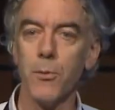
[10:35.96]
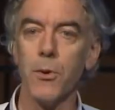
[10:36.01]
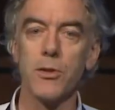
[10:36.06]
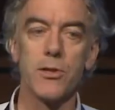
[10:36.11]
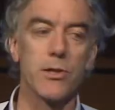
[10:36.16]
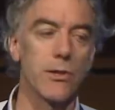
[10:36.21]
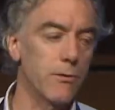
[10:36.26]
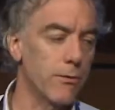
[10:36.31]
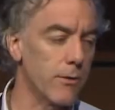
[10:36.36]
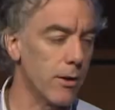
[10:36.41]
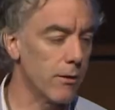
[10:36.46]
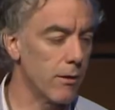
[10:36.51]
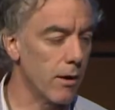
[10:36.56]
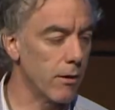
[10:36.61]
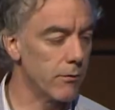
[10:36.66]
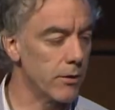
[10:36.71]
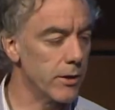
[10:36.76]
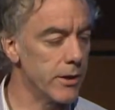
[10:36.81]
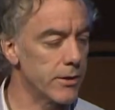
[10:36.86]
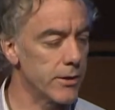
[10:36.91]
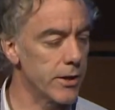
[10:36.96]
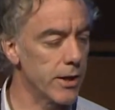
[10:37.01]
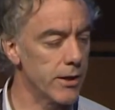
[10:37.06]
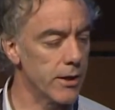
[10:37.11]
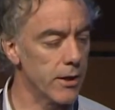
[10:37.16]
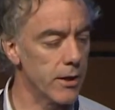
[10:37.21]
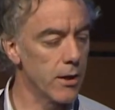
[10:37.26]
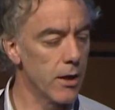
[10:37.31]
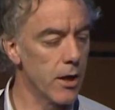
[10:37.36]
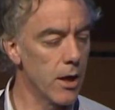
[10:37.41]
months of leaked
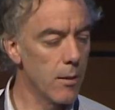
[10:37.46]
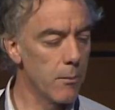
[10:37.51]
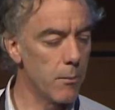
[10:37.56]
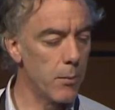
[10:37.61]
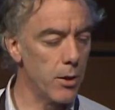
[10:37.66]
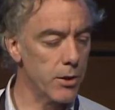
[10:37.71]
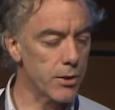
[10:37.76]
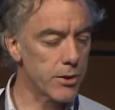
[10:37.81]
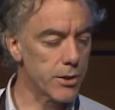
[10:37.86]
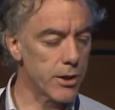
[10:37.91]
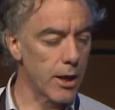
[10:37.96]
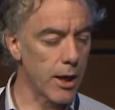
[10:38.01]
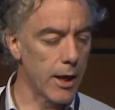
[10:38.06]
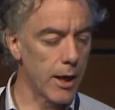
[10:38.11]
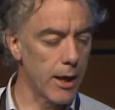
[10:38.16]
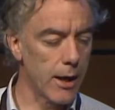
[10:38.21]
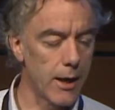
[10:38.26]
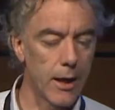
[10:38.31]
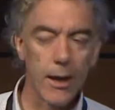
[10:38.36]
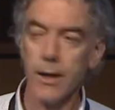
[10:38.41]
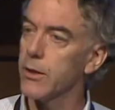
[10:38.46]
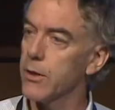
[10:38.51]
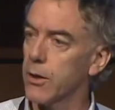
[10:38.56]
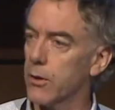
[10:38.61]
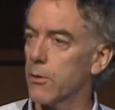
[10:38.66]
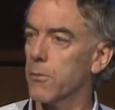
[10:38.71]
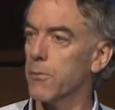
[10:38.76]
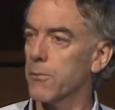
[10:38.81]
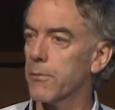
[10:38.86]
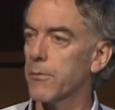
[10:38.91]
data, but you
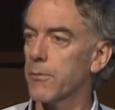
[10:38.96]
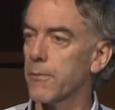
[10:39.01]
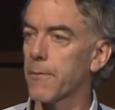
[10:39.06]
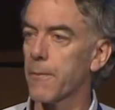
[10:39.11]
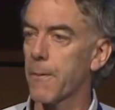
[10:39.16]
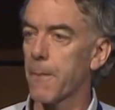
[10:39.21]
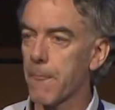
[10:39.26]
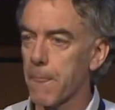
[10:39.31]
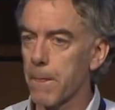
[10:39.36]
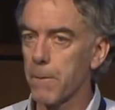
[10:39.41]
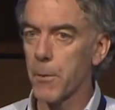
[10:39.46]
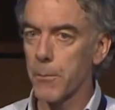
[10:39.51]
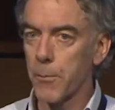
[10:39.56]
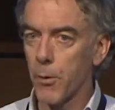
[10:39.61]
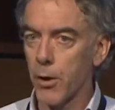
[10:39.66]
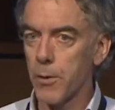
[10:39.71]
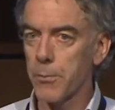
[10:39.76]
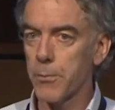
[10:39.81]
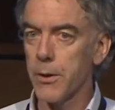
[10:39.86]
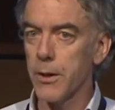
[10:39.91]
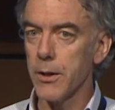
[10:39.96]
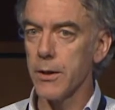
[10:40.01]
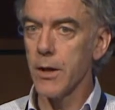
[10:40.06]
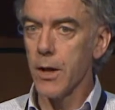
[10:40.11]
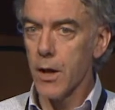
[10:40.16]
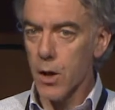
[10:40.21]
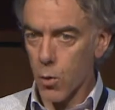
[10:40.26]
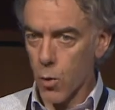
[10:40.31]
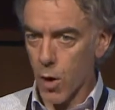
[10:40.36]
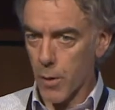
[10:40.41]
know, my point being,
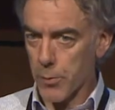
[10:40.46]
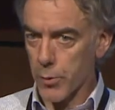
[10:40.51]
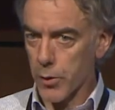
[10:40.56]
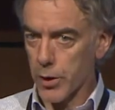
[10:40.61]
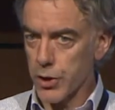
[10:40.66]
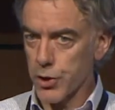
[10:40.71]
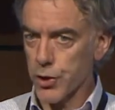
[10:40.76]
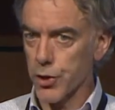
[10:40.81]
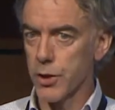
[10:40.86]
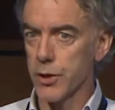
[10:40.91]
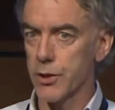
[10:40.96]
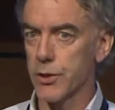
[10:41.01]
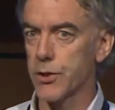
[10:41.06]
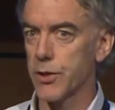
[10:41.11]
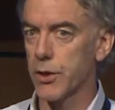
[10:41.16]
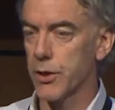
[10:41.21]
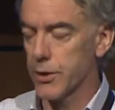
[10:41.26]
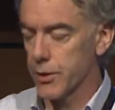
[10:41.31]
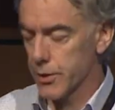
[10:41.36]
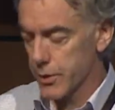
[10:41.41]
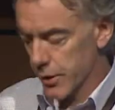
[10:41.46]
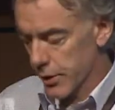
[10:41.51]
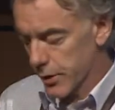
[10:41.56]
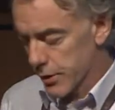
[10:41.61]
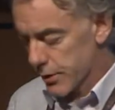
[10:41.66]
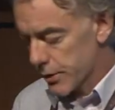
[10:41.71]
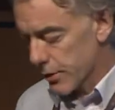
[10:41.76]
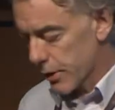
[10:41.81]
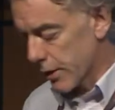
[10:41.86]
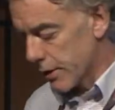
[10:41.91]
cooperation
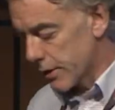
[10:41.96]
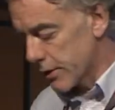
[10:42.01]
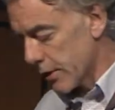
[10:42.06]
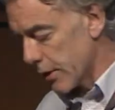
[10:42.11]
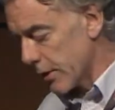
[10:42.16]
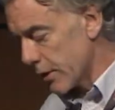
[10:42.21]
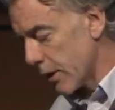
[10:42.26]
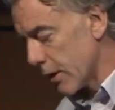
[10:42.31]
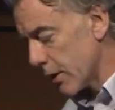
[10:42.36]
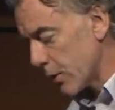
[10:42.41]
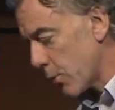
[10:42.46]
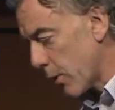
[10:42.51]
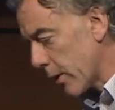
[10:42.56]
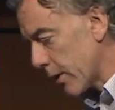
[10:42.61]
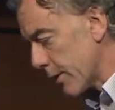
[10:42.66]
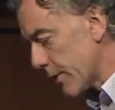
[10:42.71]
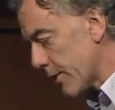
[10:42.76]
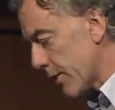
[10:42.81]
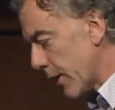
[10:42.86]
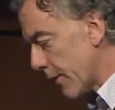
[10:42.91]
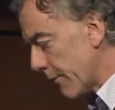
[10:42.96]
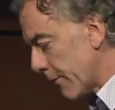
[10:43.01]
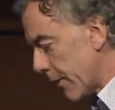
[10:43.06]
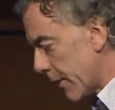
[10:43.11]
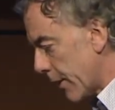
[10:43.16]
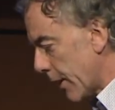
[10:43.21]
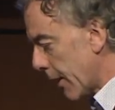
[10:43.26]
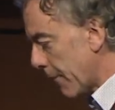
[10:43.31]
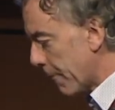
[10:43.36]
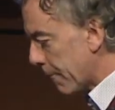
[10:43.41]
is what has saved the
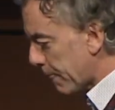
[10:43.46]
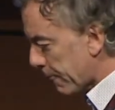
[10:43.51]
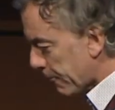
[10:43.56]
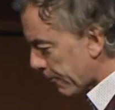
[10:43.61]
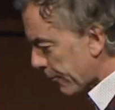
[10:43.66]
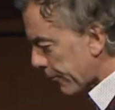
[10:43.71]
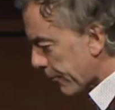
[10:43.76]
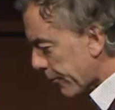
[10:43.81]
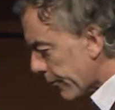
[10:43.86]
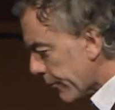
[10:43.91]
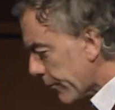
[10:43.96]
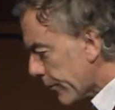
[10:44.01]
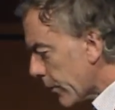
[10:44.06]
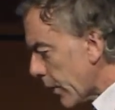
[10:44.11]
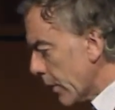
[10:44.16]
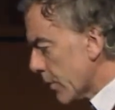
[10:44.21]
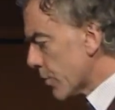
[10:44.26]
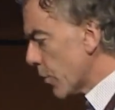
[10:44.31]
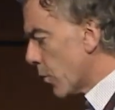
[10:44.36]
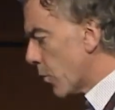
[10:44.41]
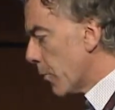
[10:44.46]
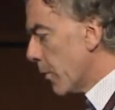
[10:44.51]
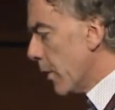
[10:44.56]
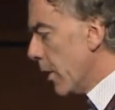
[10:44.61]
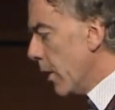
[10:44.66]
day. So